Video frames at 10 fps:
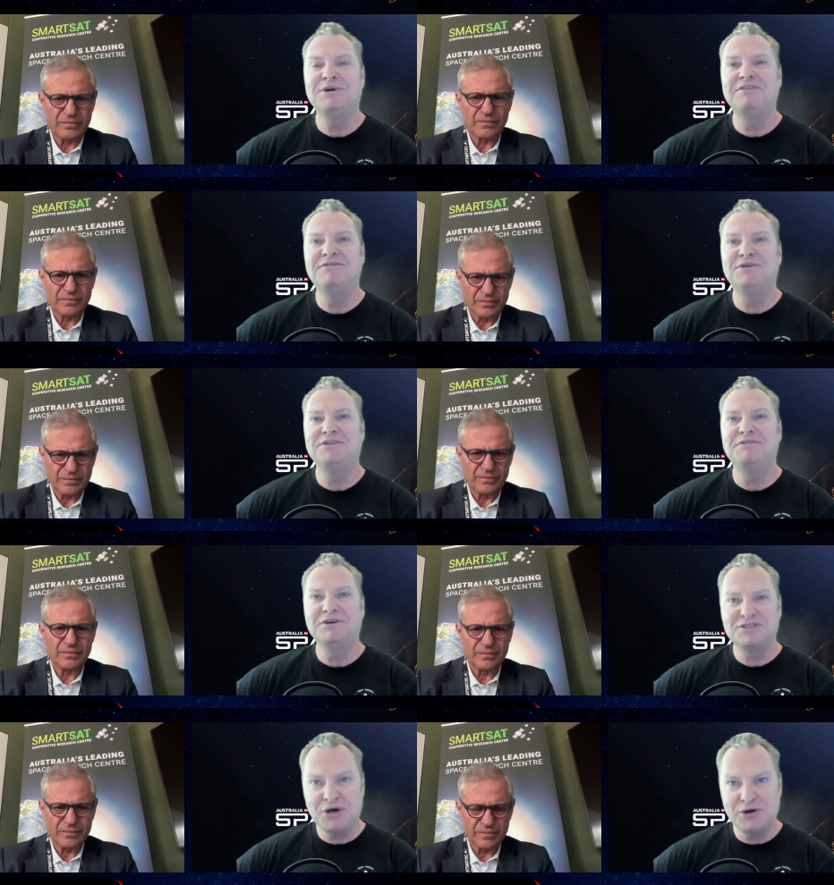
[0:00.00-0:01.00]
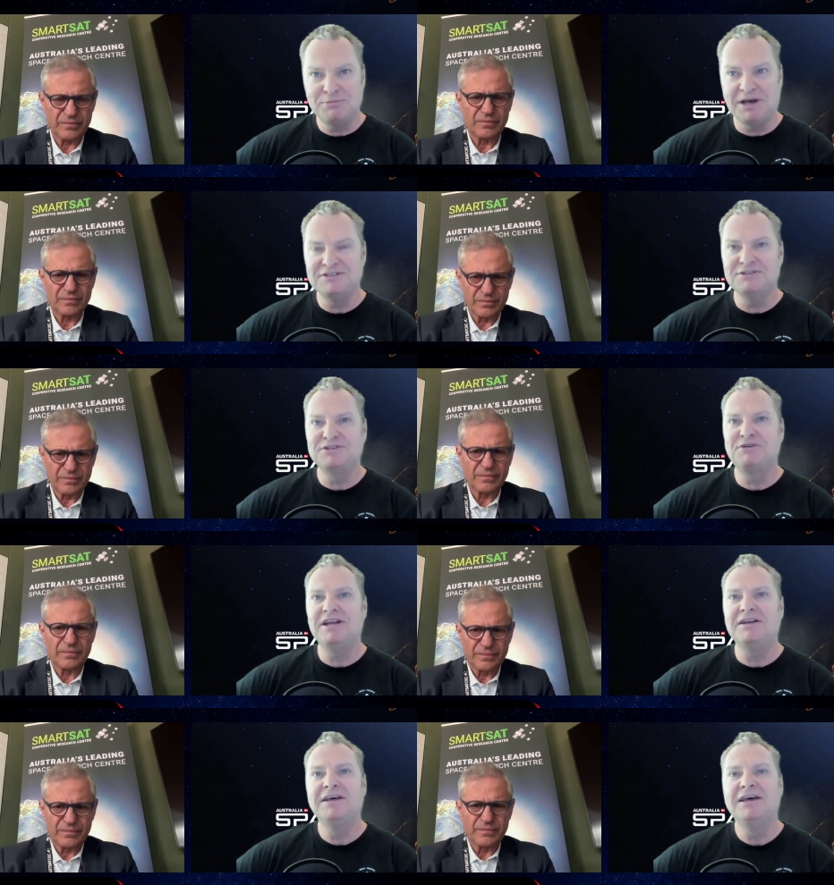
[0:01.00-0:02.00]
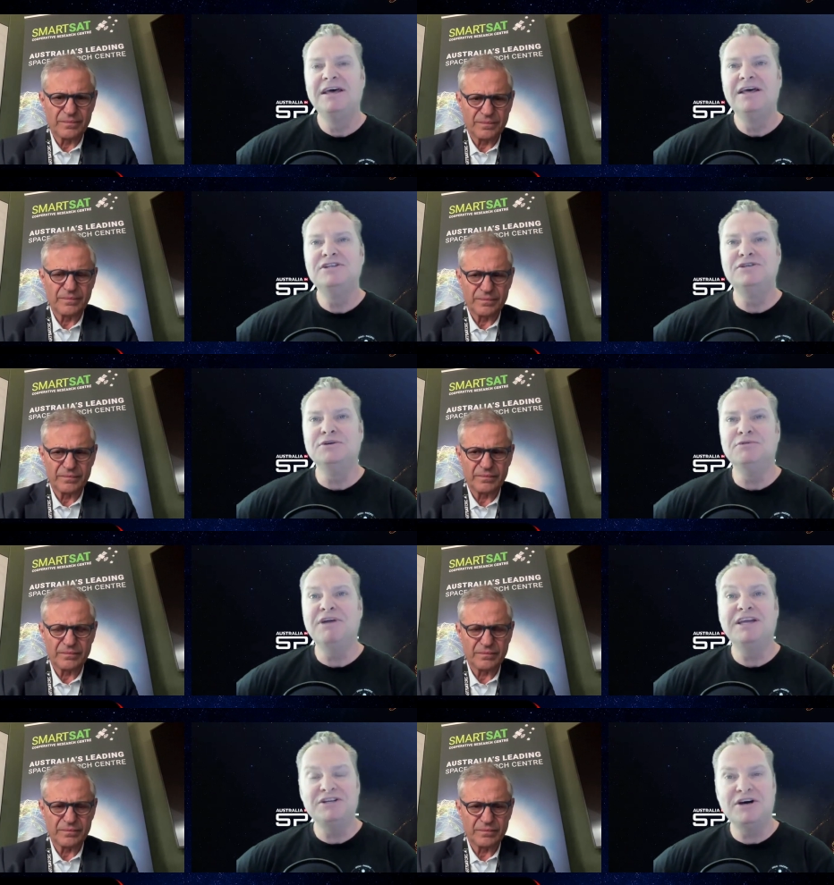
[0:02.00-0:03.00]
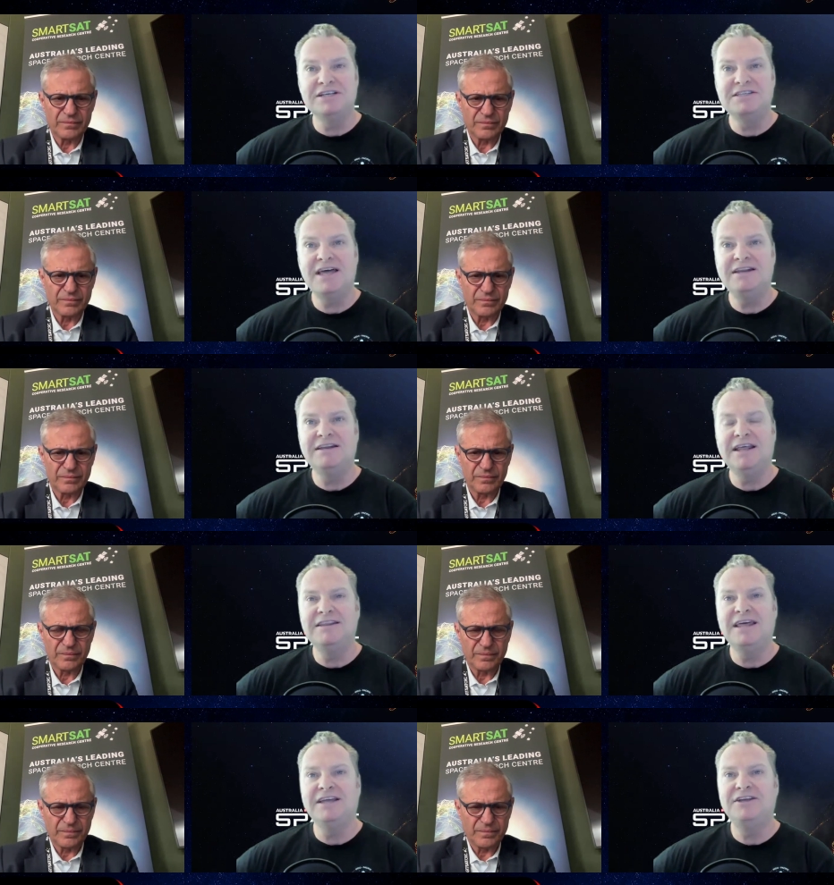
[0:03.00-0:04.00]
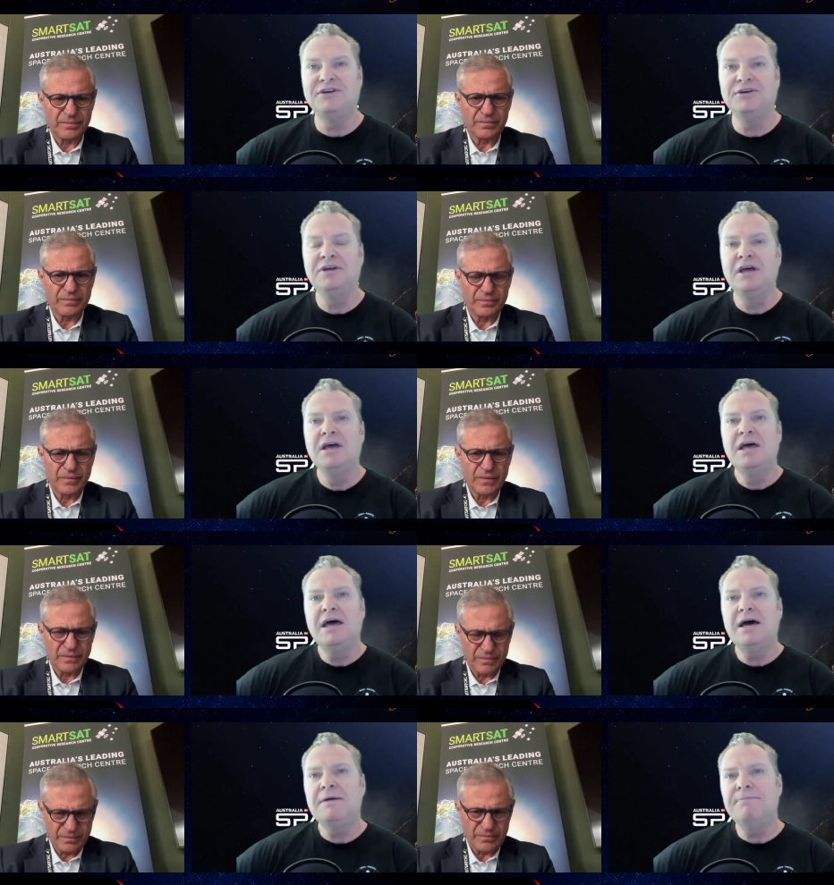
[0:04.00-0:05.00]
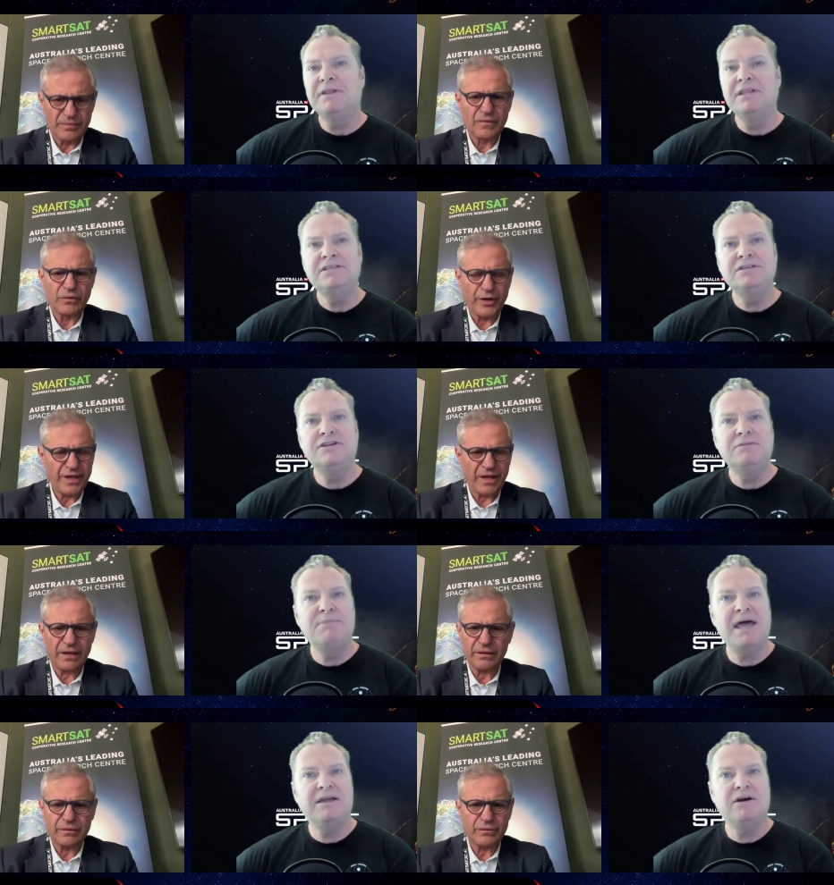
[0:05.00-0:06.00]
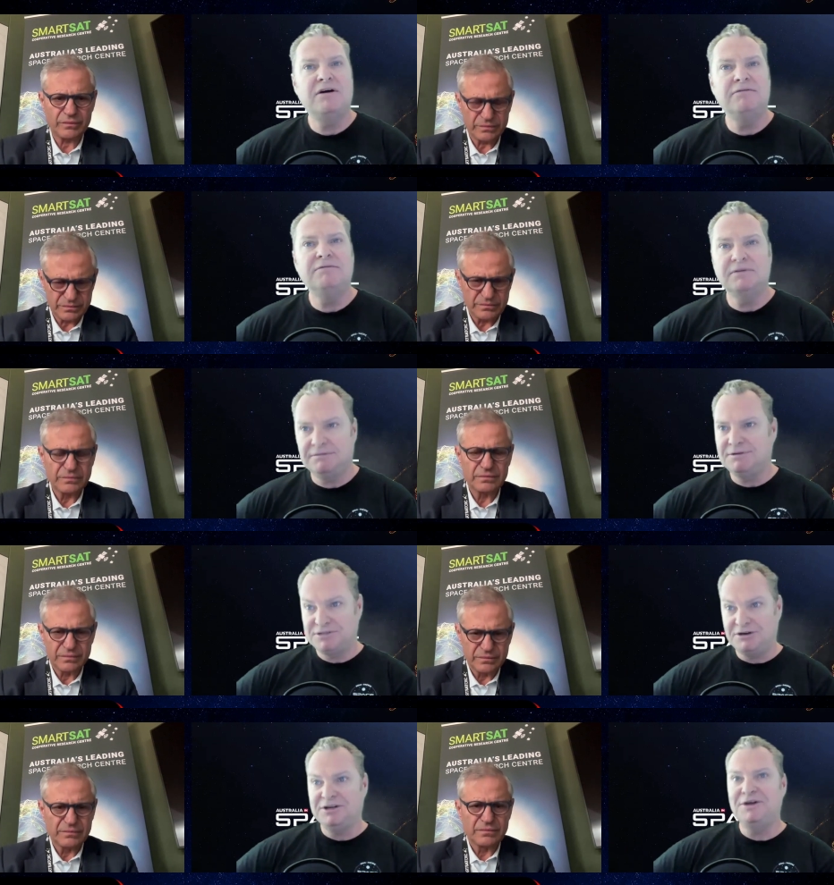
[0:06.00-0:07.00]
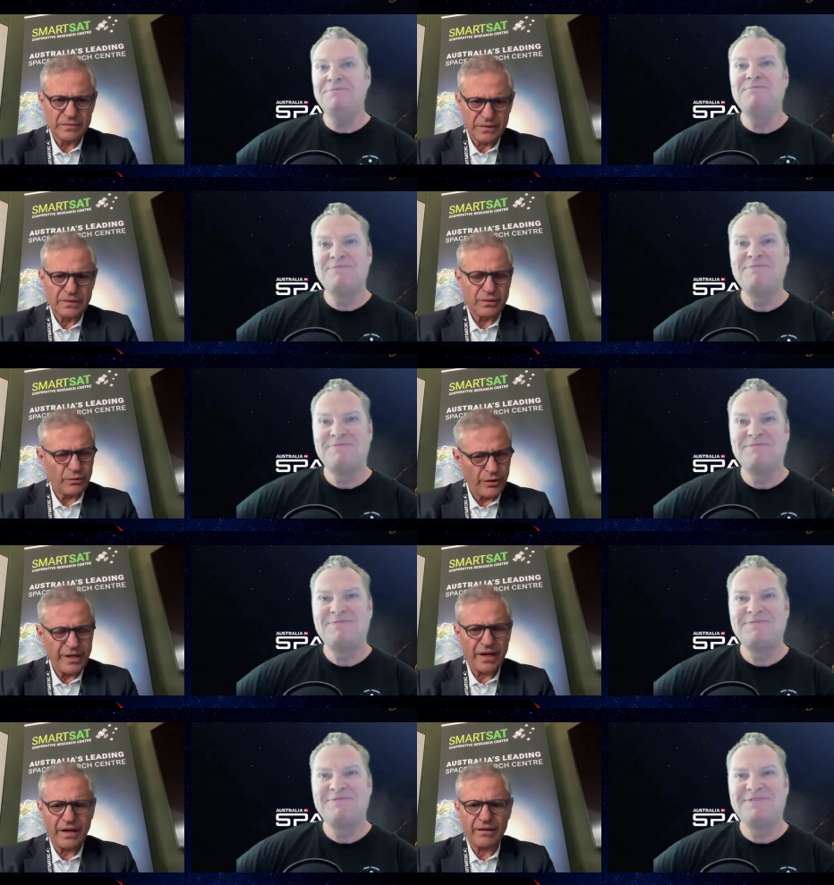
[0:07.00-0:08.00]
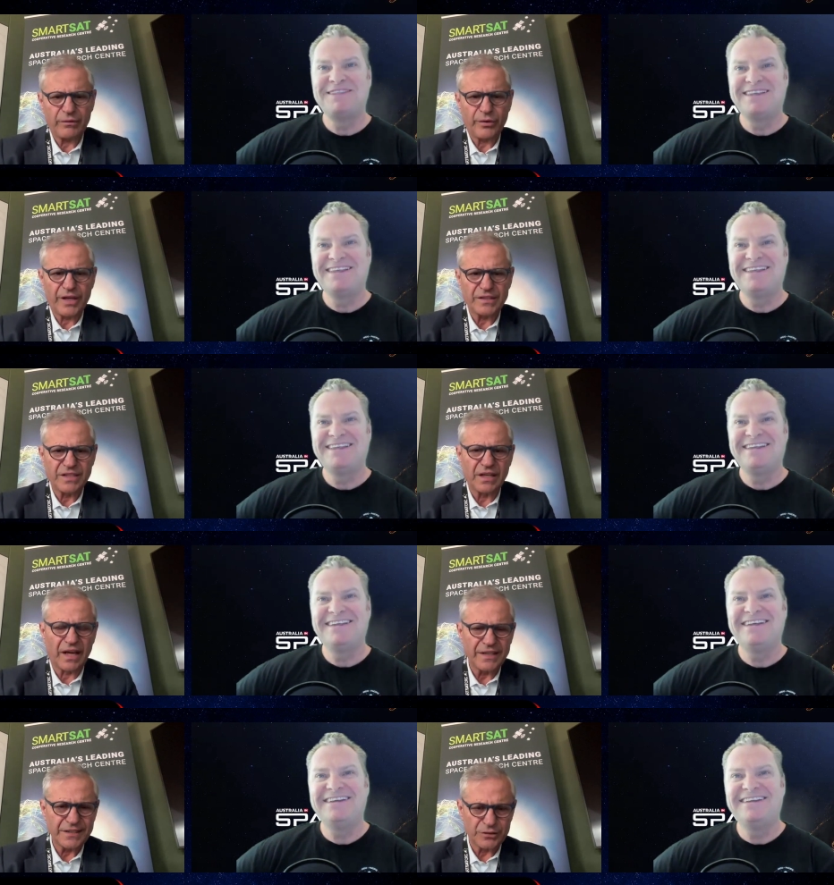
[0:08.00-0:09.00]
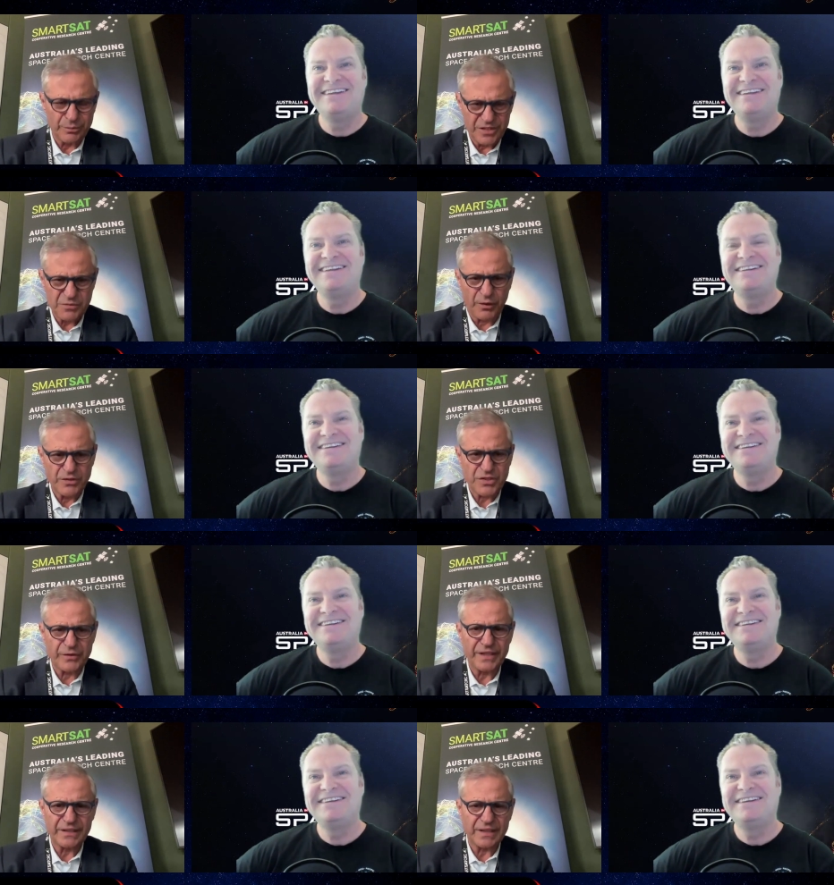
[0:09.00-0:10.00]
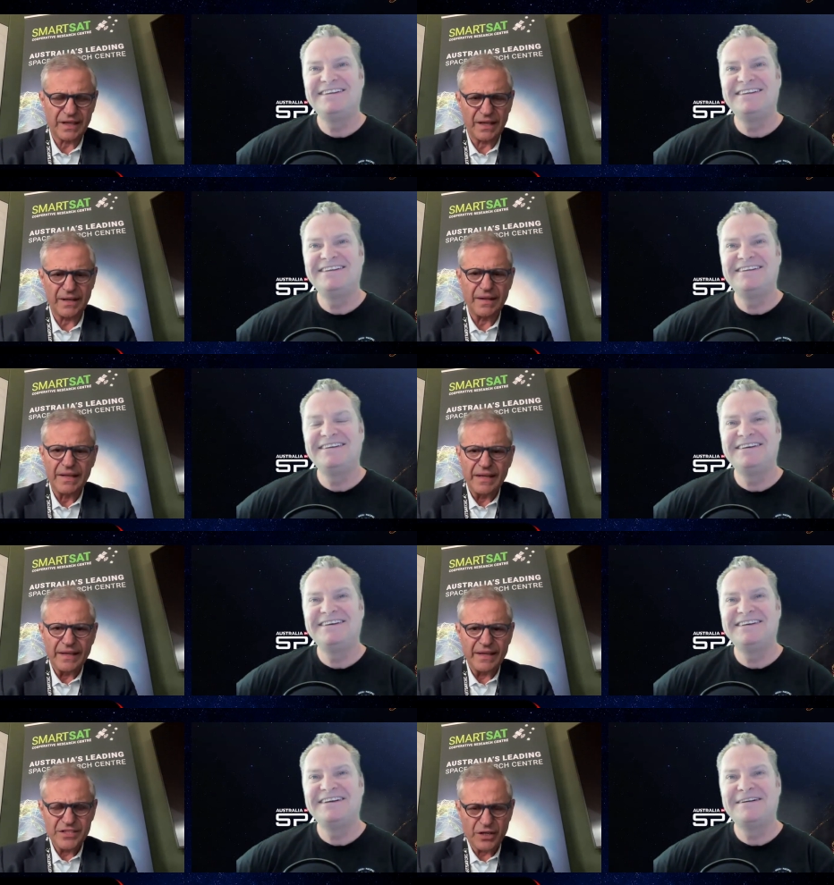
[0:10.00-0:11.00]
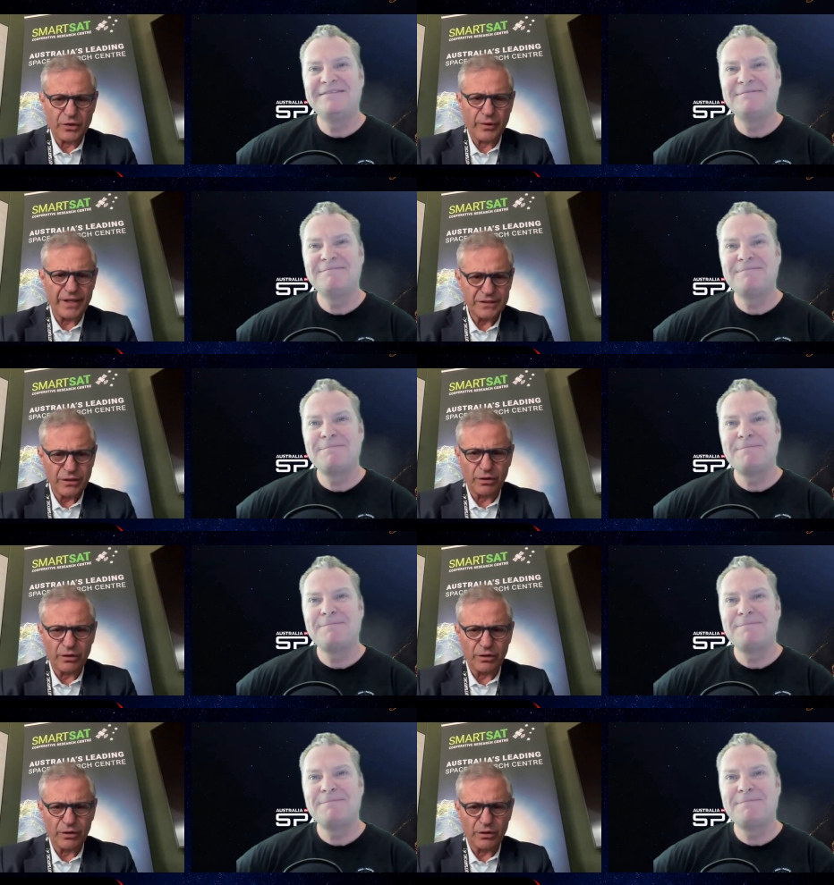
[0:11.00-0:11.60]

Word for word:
Speaker 1: 24th of October. So it's great to recognize that and, and thank you. Um, this is on we the are, back
Speaker 2: of, sorry, go. We are, we are delighted to be sponsoring. Uh, it's a great